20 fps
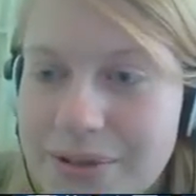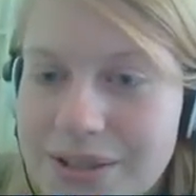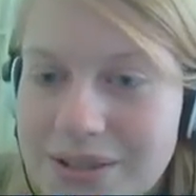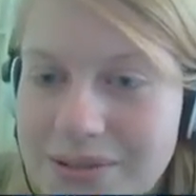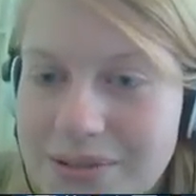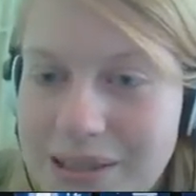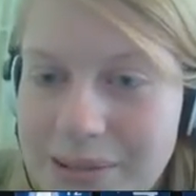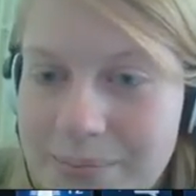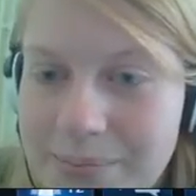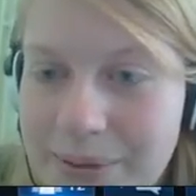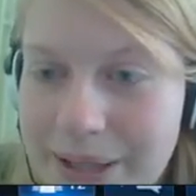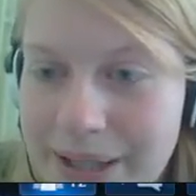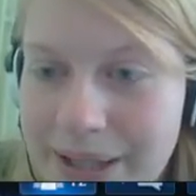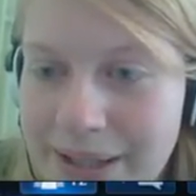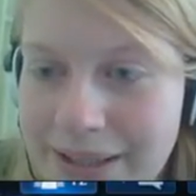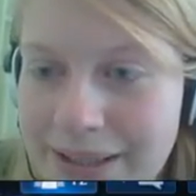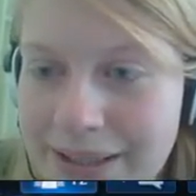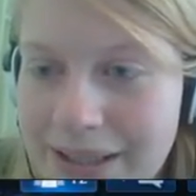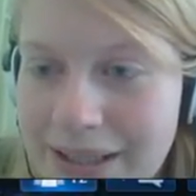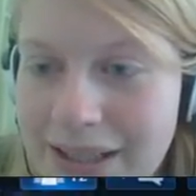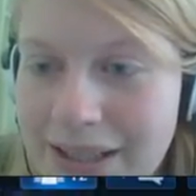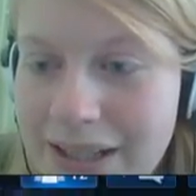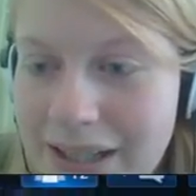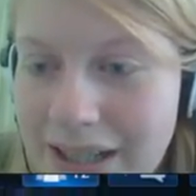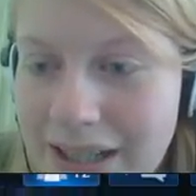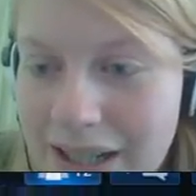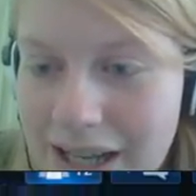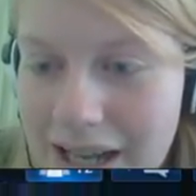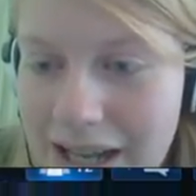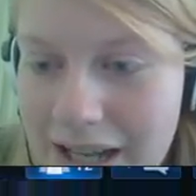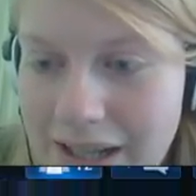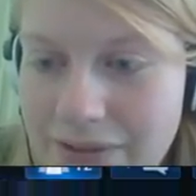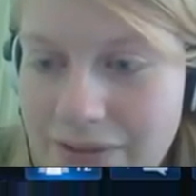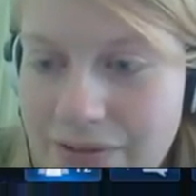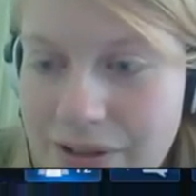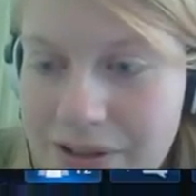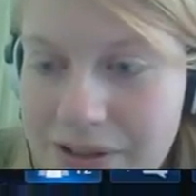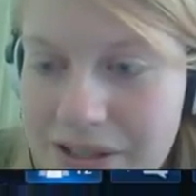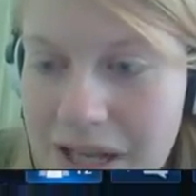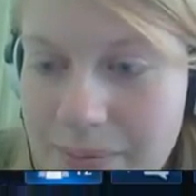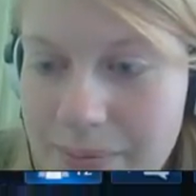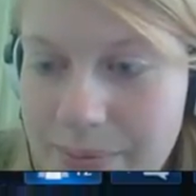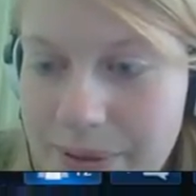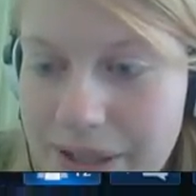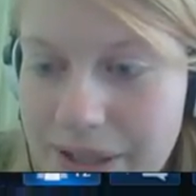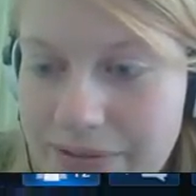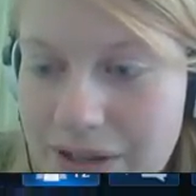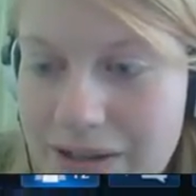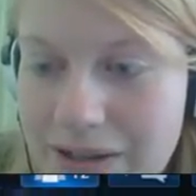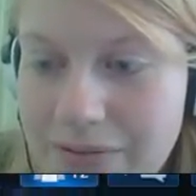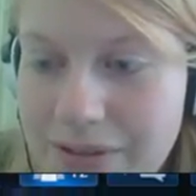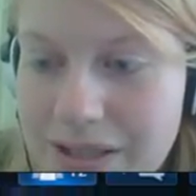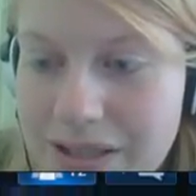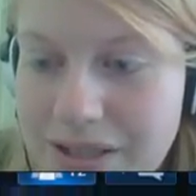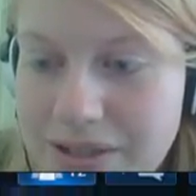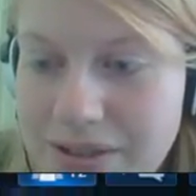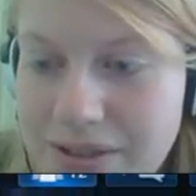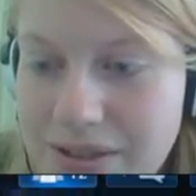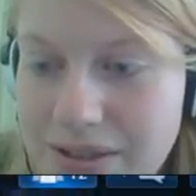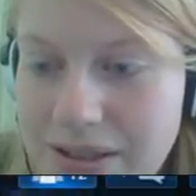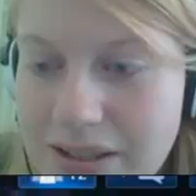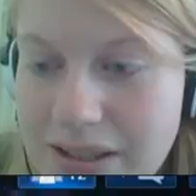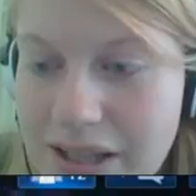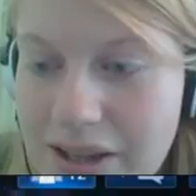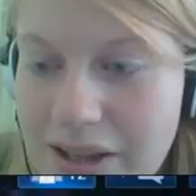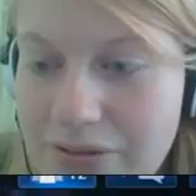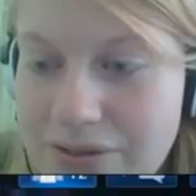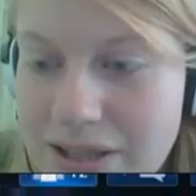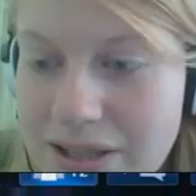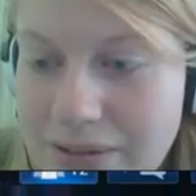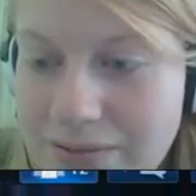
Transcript: you can see the recently played. And for example,